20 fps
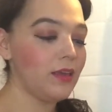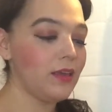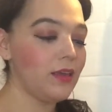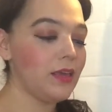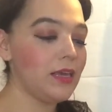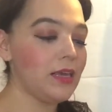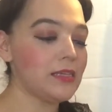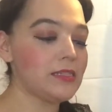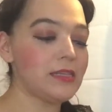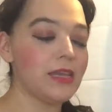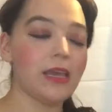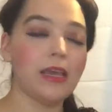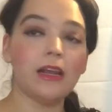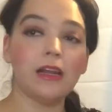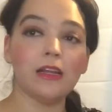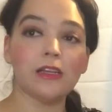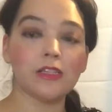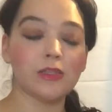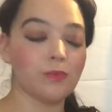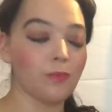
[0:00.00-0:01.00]
he had taken a
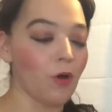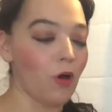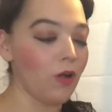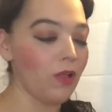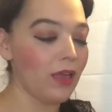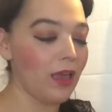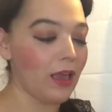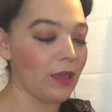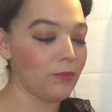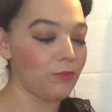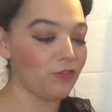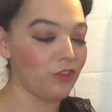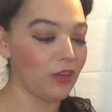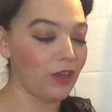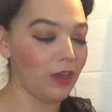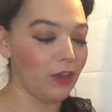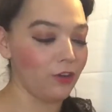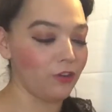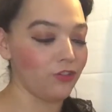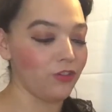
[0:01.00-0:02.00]
small
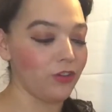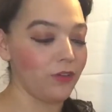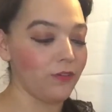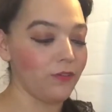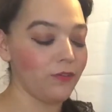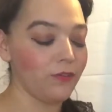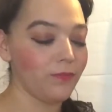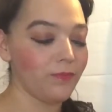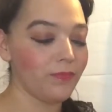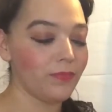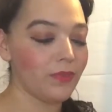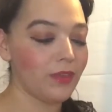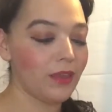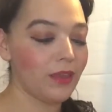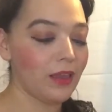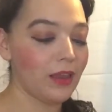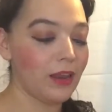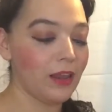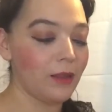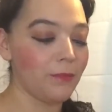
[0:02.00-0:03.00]
handkerchief,
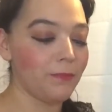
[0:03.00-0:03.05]
and